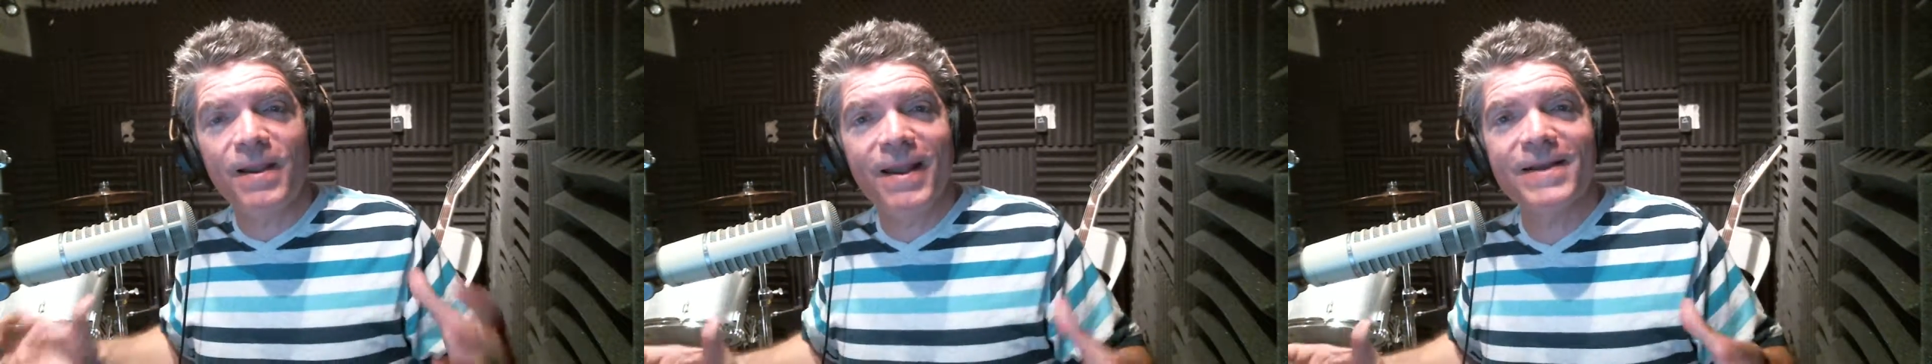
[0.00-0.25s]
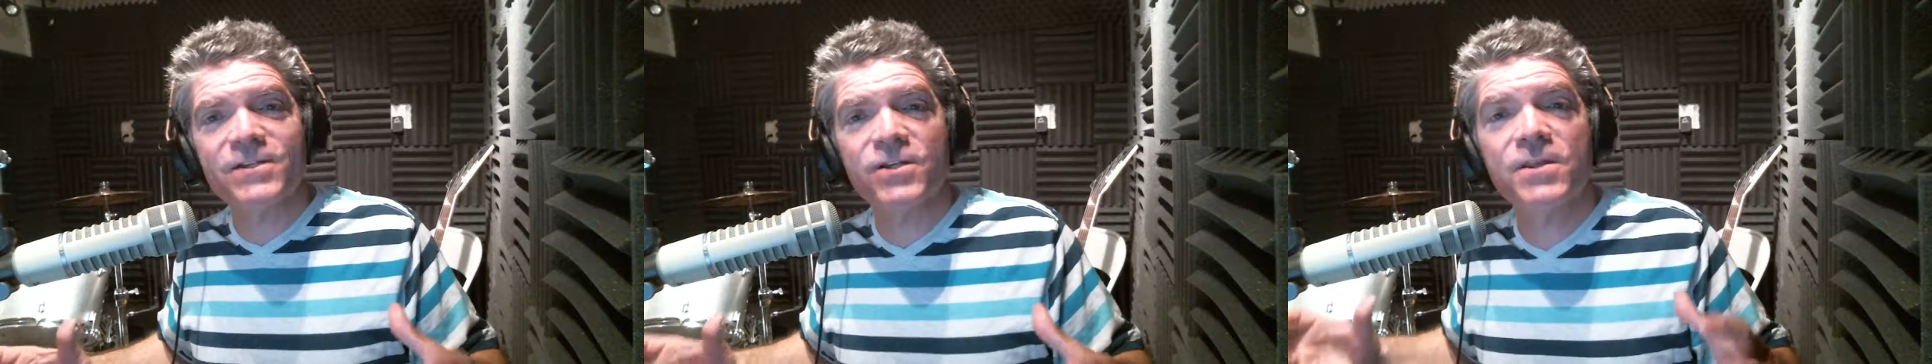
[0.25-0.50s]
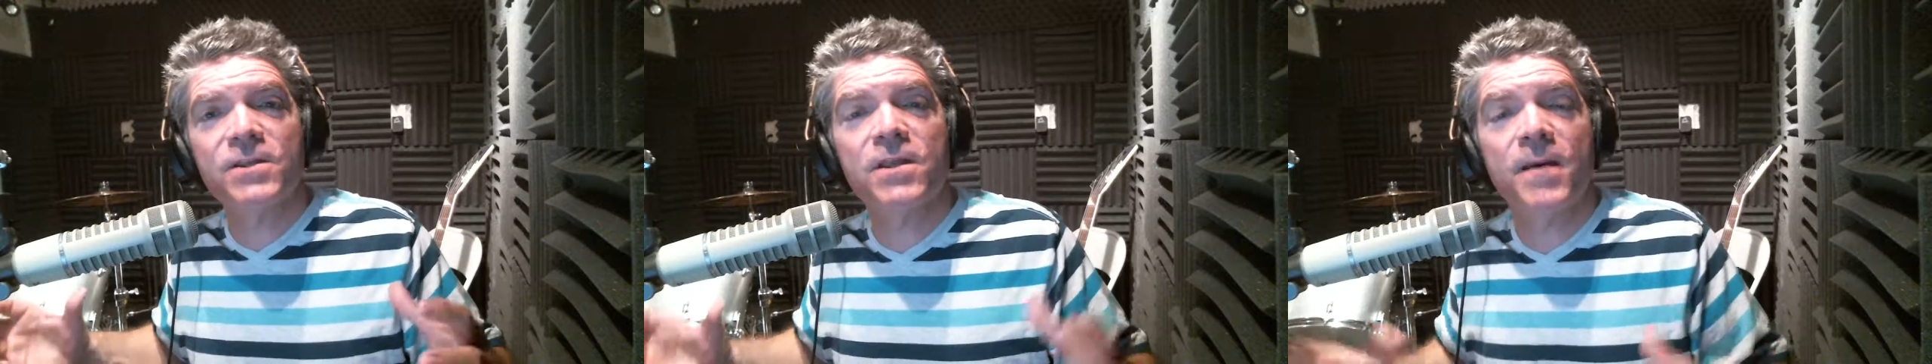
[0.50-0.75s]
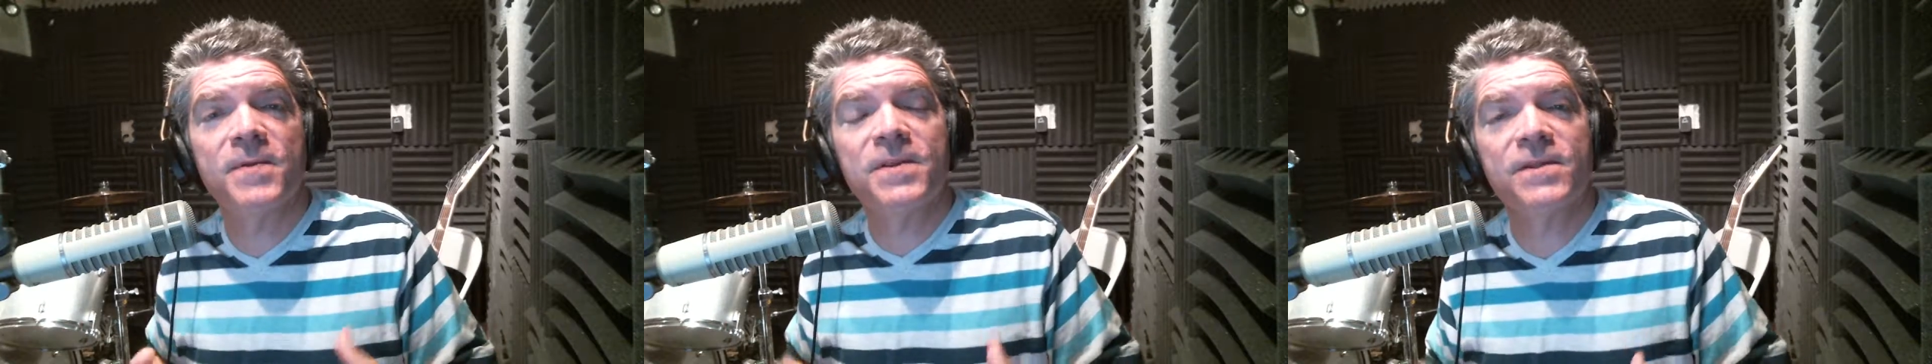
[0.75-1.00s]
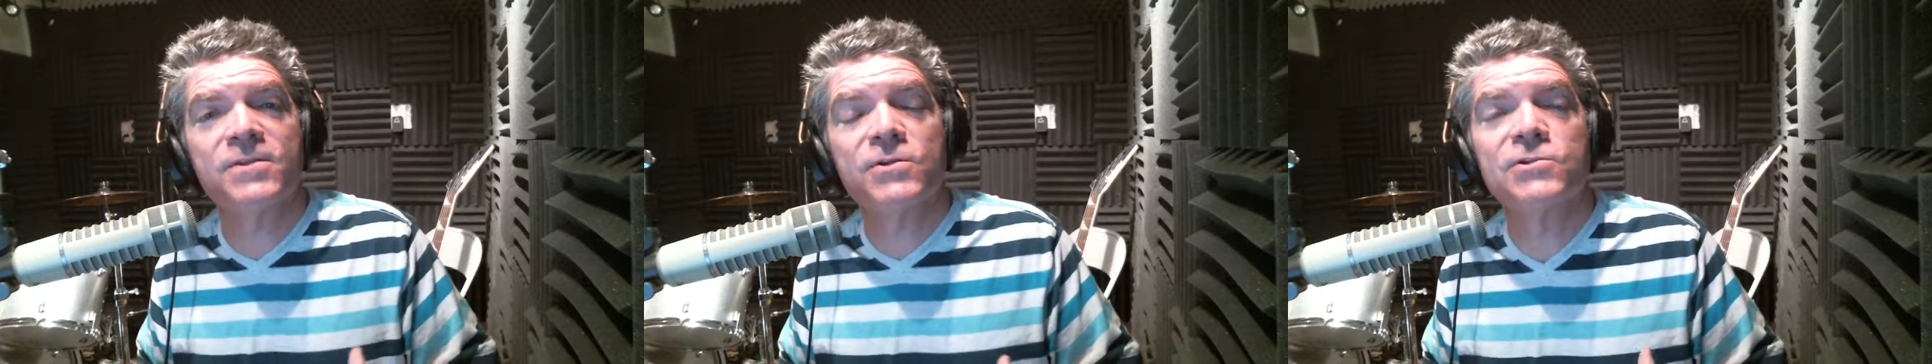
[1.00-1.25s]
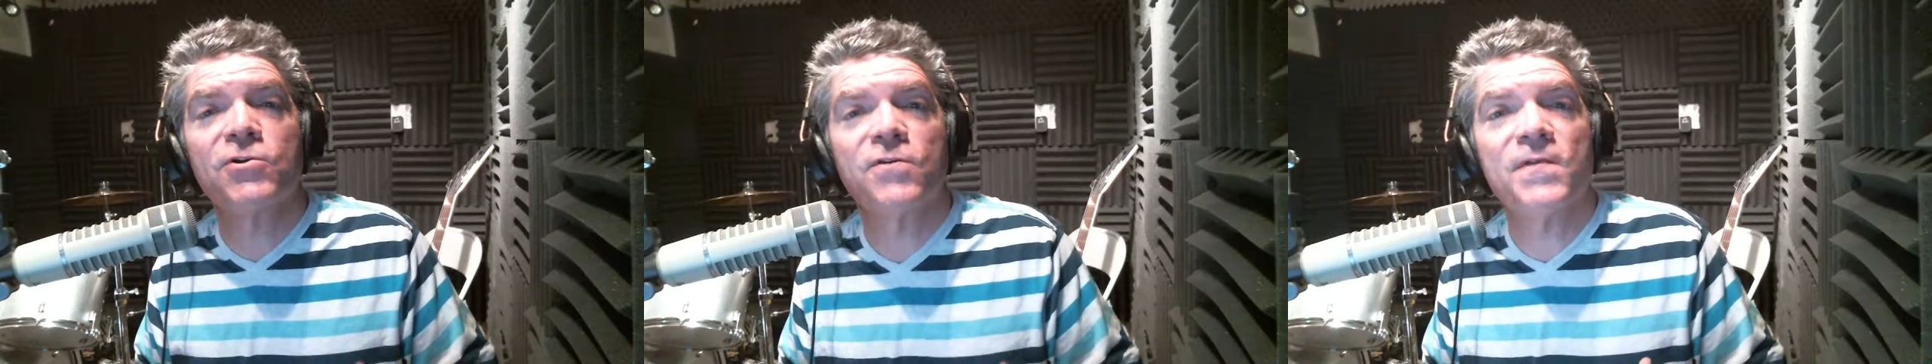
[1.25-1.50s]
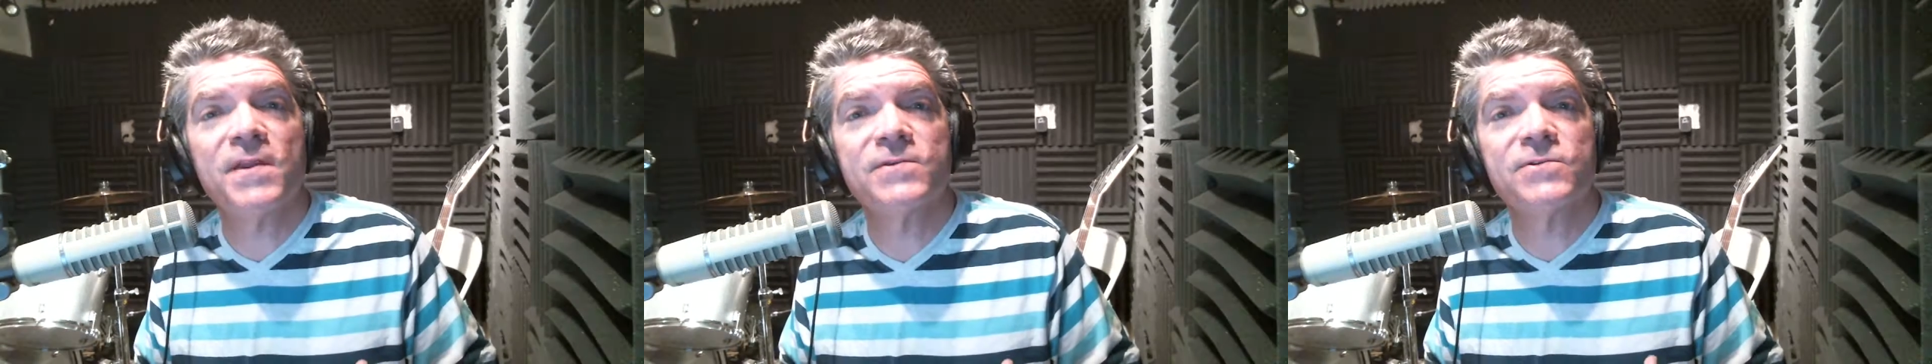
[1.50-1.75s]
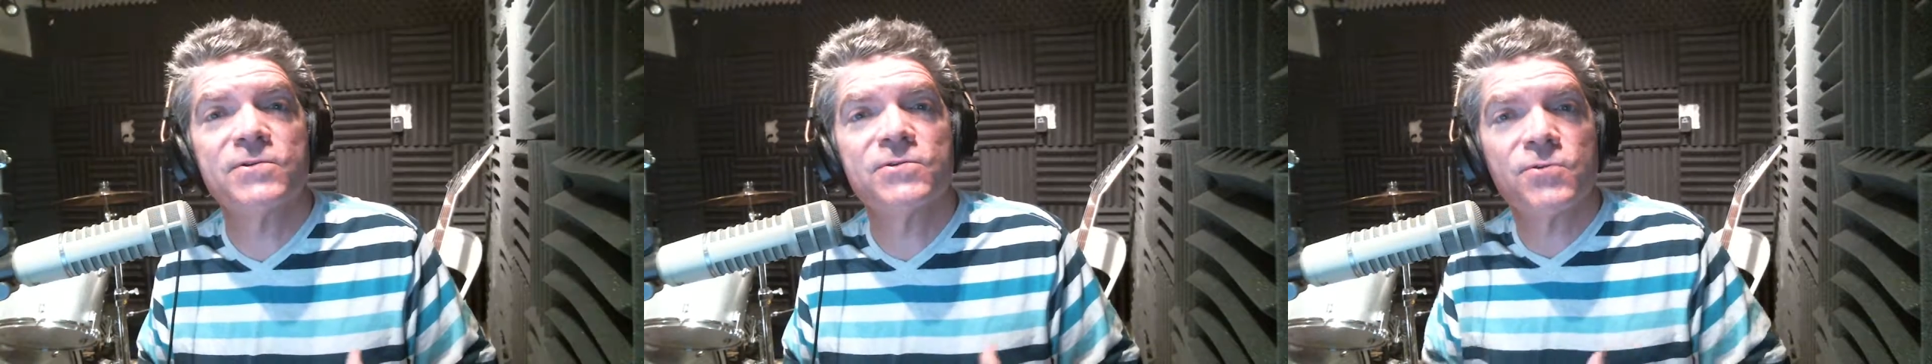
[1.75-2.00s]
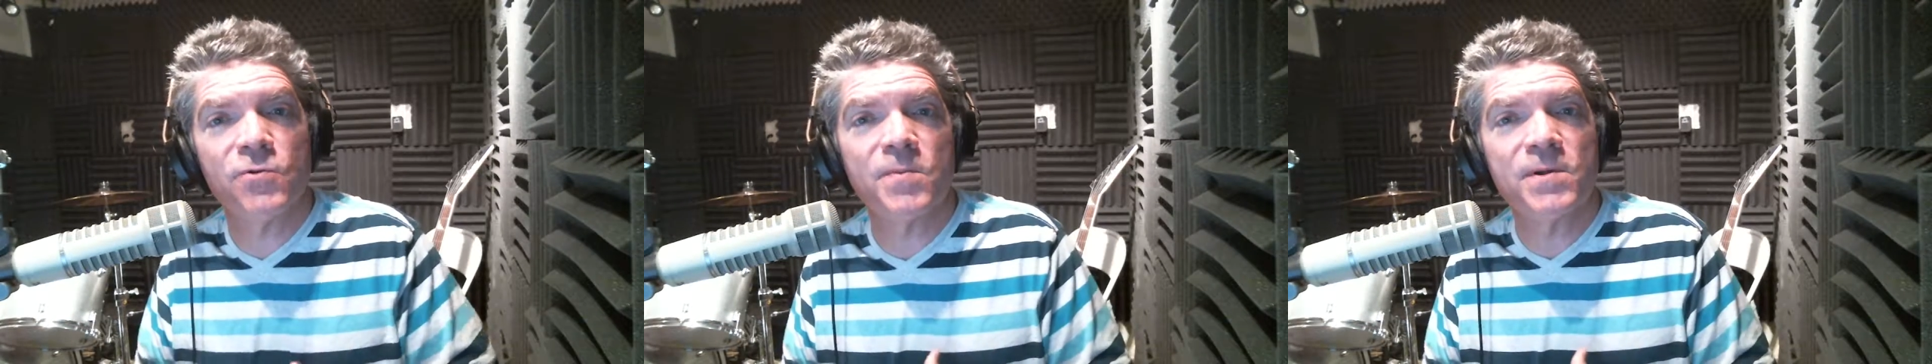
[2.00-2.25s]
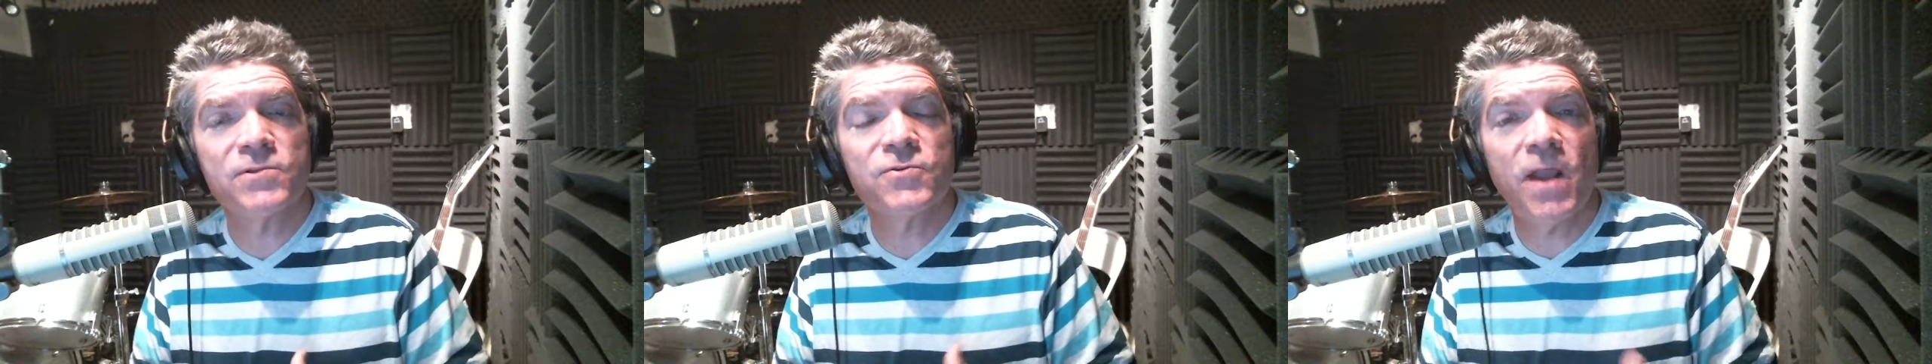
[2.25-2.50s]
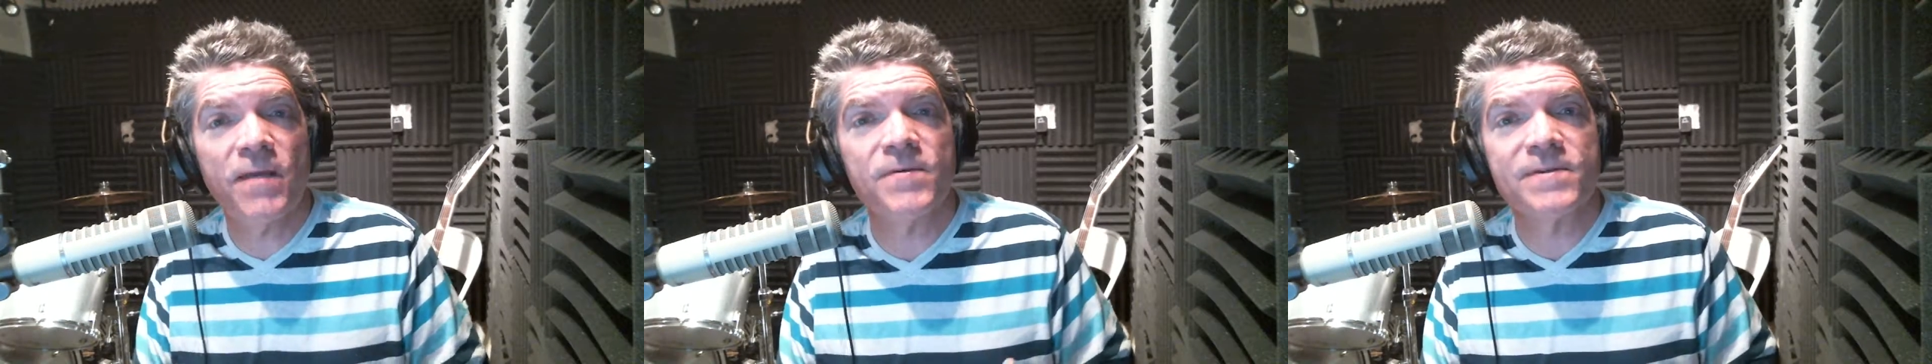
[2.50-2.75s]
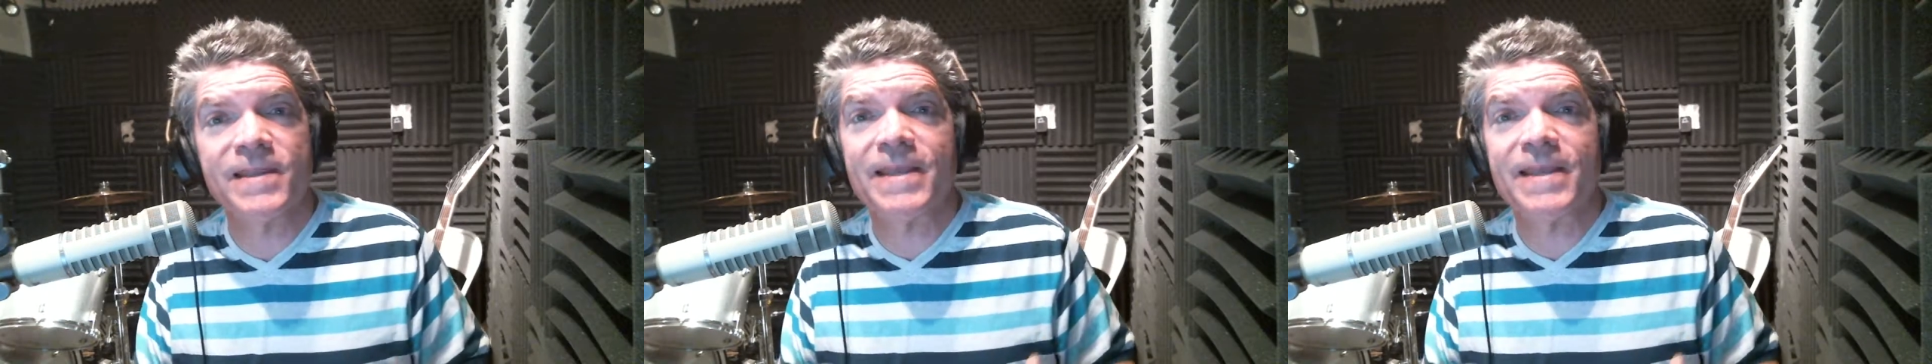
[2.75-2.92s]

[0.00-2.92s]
actually coming in to serve as school bus drivers.